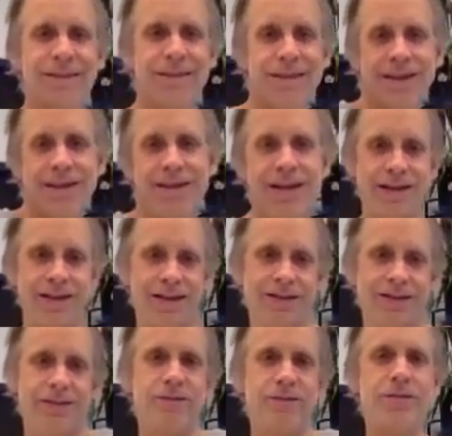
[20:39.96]
Yeah, you got to
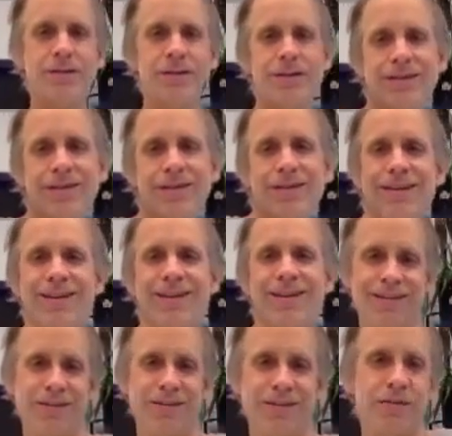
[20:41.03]
get loosey
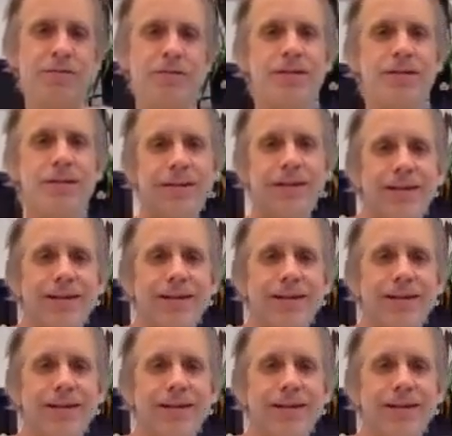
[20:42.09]
and goosey.